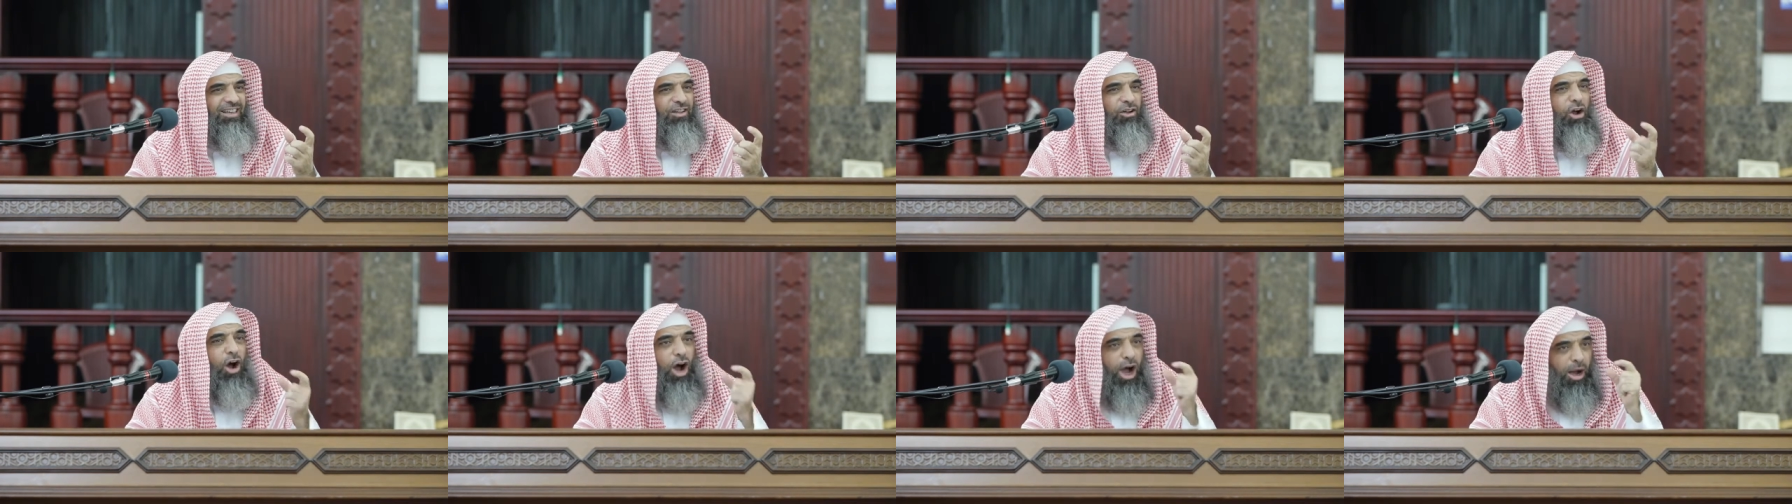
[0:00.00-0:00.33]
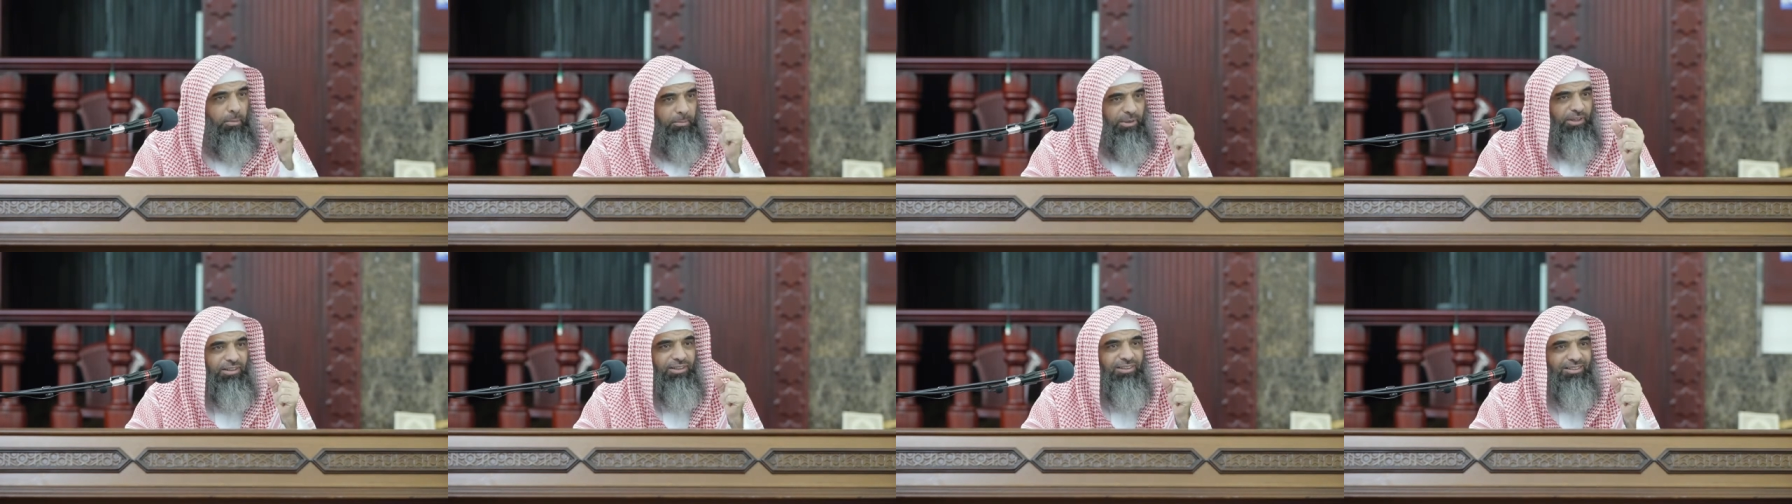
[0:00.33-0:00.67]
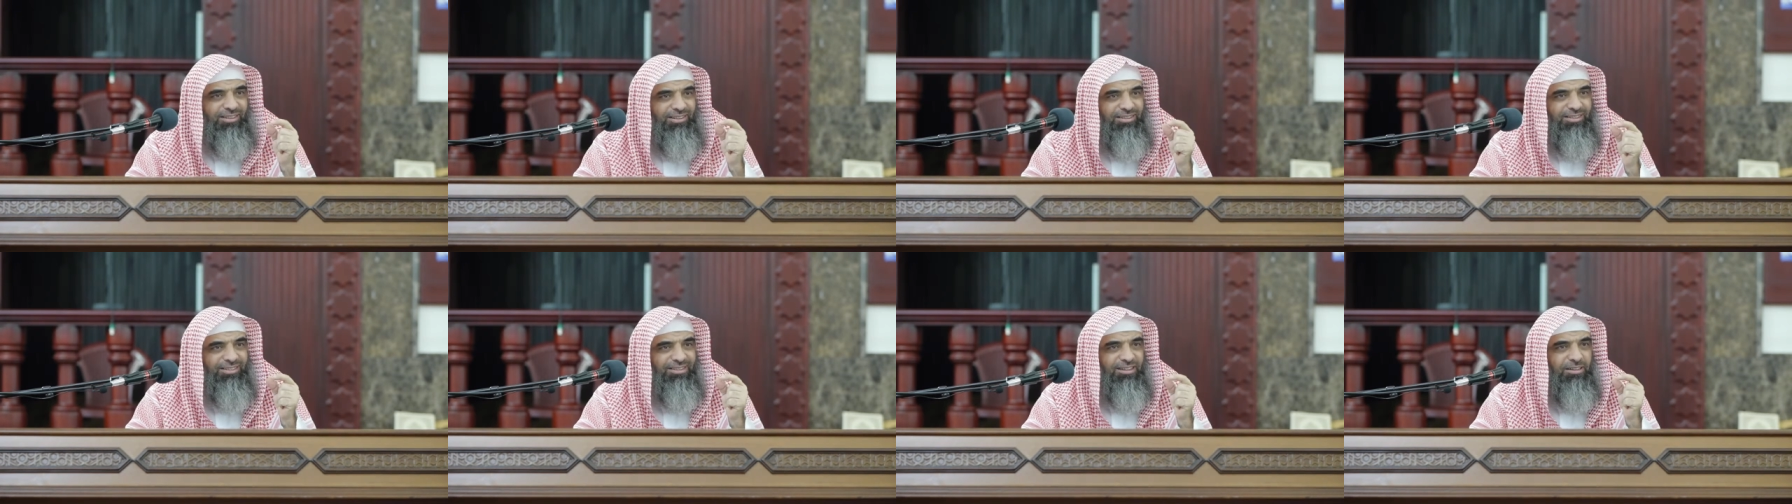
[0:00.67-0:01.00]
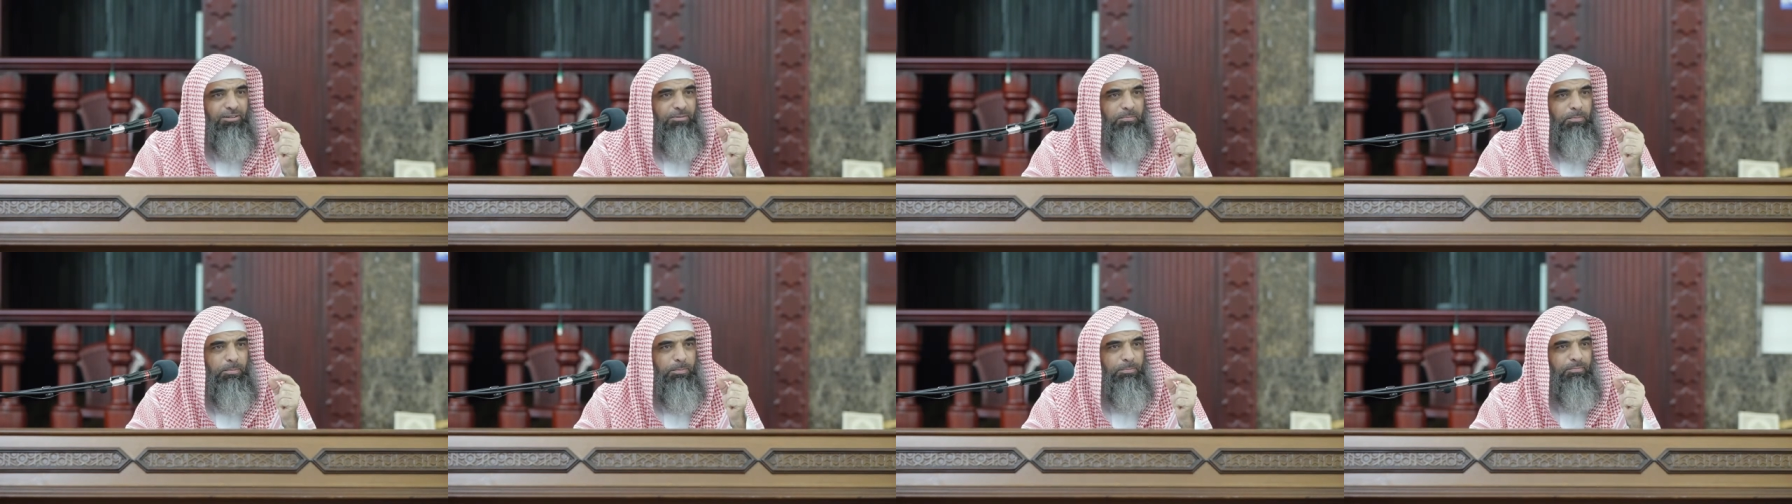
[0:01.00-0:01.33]
comment
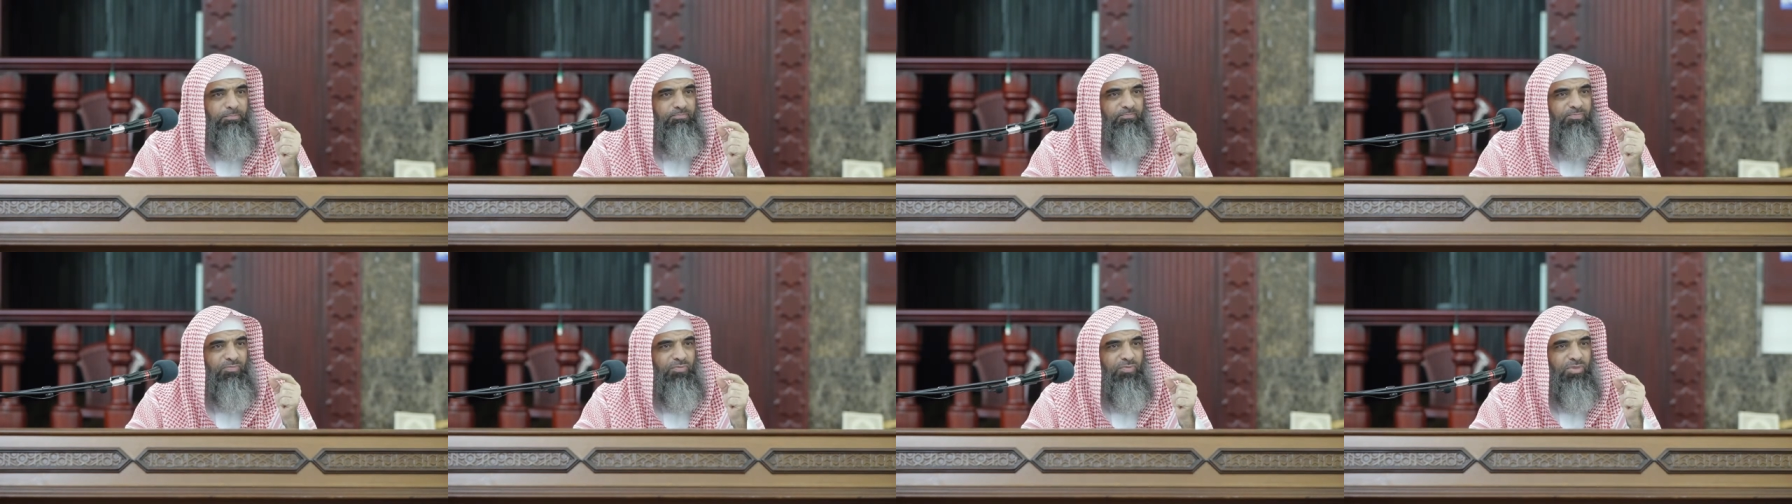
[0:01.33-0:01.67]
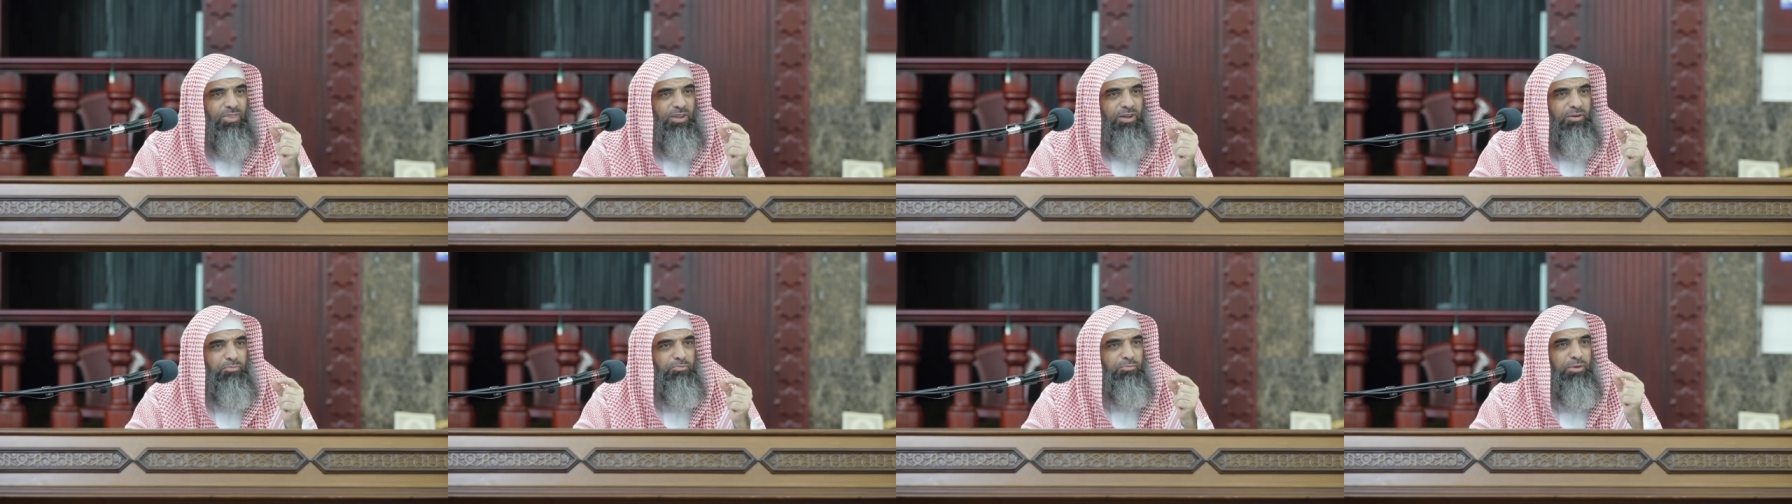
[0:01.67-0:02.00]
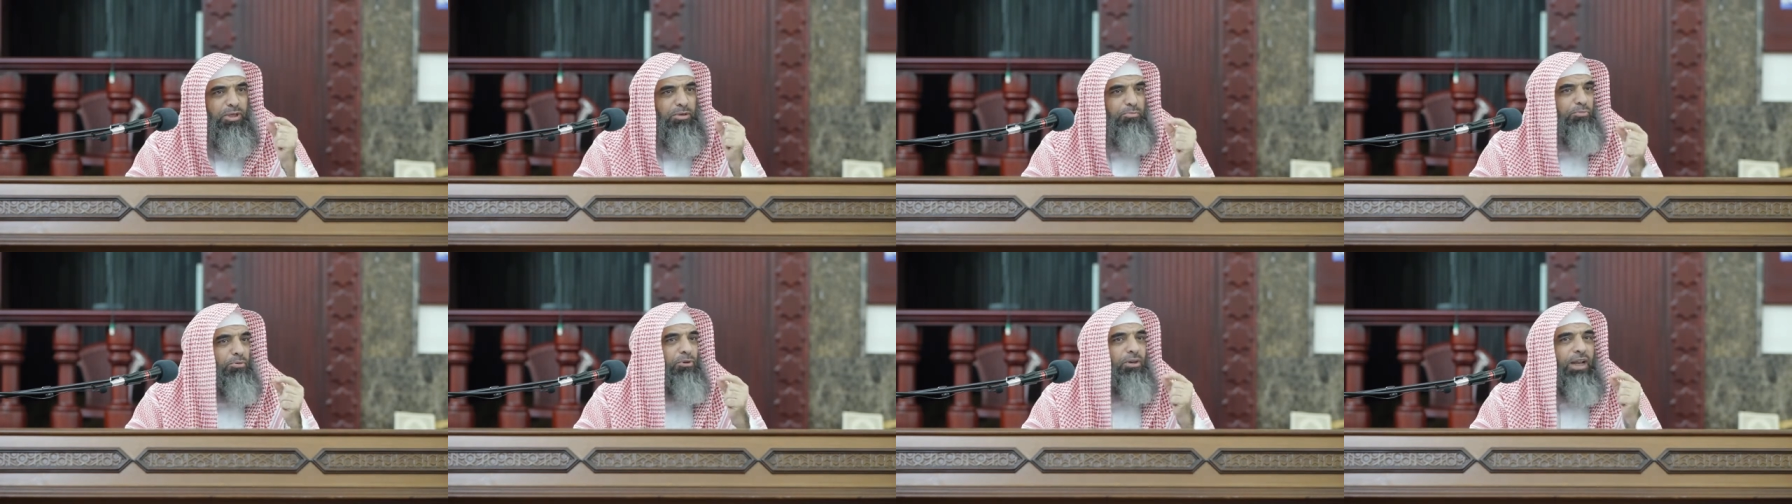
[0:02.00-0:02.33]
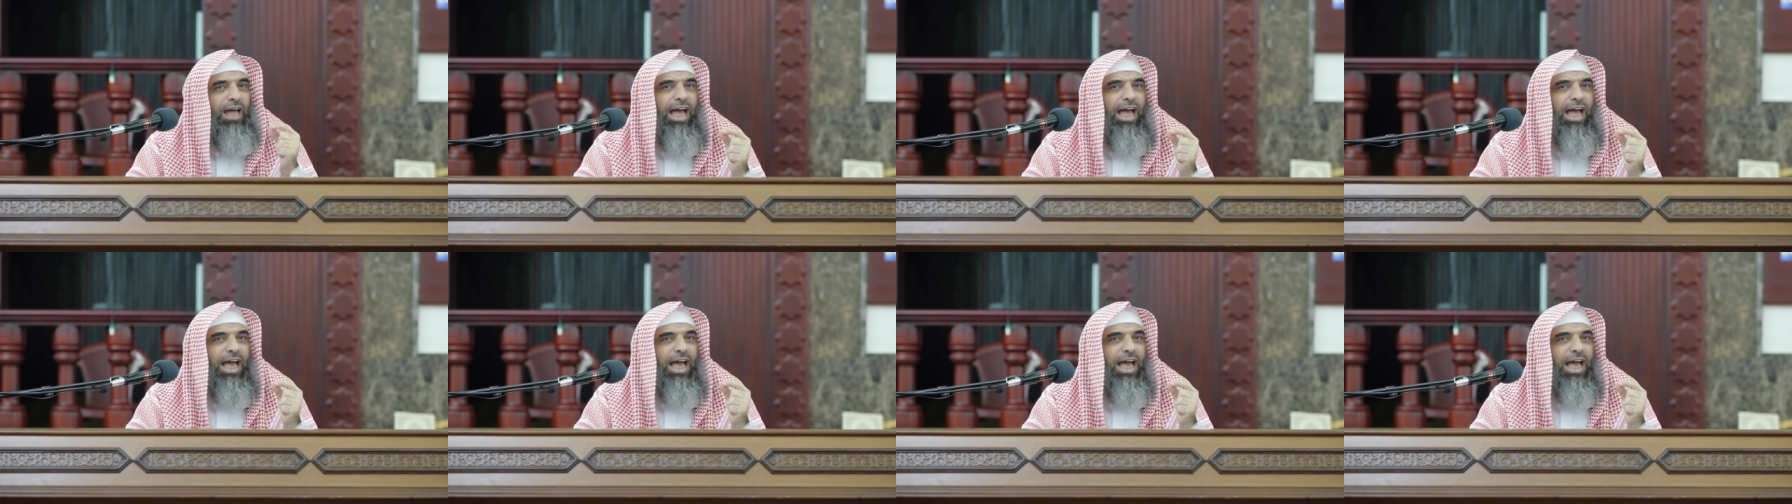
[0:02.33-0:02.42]
people